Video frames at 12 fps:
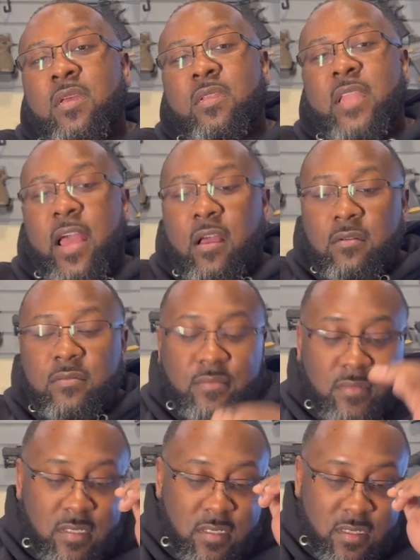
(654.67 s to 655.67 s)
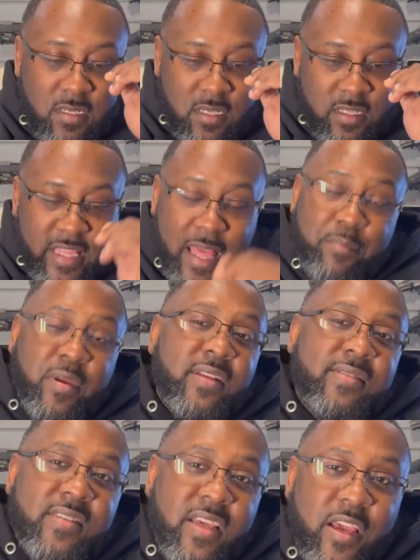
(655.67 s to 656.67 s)
Now, that being
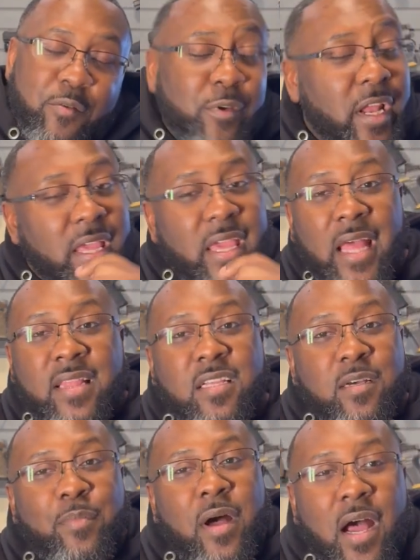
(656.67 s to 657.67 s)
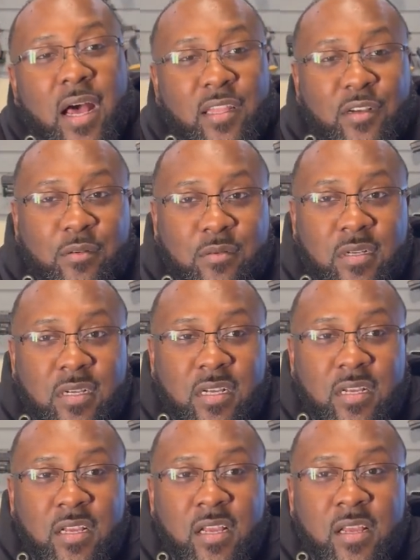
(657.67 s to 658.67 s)
said, when I got the Apollo,
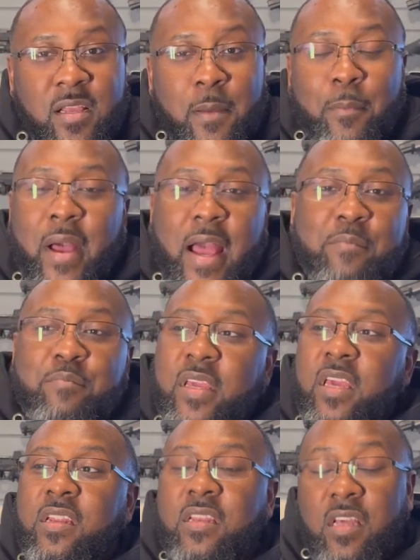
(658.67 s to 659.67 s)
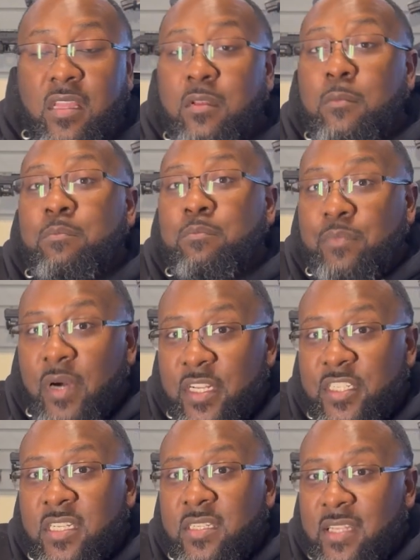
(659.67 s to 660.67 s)
by being another
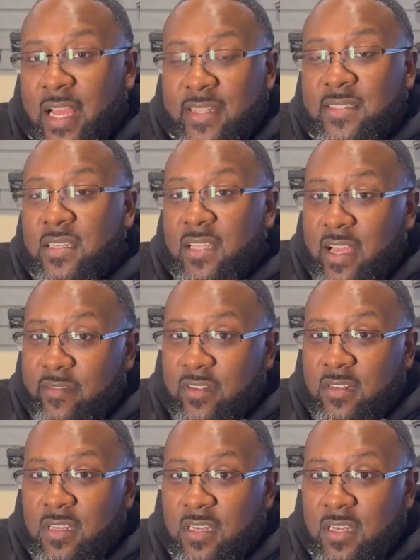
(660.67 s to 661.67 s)
budget 1911,